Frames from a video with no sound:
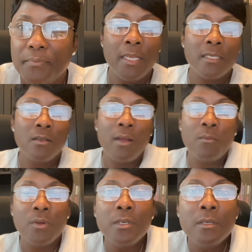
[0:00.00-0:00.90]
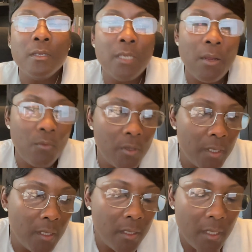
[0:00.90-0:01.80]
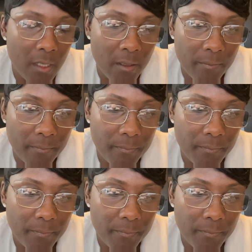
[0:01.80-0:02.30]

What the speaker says: And so I wanna